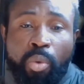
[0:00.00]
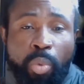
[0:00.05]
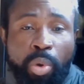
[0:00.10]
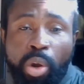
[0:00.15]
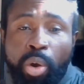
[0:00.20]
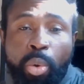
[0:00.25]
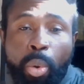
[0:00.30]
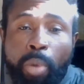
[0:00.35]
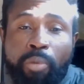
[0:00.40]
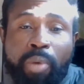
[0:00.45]

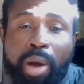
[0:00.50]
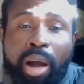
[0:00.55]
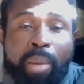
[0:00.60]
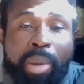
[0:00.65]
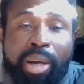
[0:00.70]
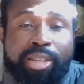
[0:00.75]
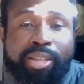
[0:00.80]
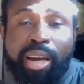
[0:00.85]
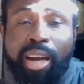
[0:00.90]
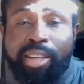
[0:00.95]
We don't know if
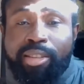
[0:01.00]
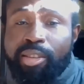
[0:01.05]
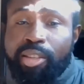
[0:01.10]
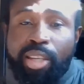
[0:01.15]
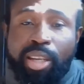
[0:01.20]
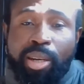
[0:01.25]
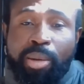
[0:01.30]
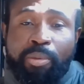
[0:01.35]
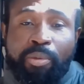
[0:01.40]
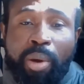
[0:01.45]
Amazon
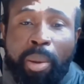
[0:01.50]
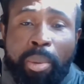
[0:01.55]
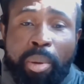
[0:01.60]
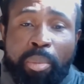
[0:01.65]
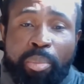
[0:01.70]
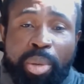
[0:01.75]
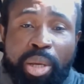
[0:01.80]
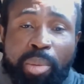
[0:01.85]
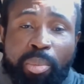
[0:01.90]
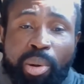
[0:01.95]
stealing from
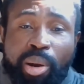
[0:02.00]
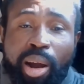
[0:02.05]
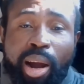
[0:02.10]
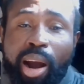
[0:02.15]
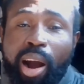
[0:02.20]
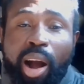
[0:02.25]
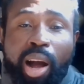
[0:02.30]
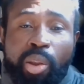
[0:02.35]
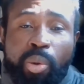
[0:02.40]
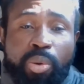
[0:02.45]
the people
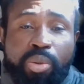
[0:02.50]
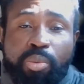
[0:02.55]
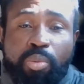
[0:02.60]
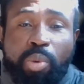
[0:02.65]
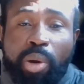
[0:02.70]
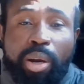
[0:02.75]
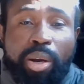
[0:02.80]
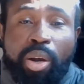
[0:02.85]
or all those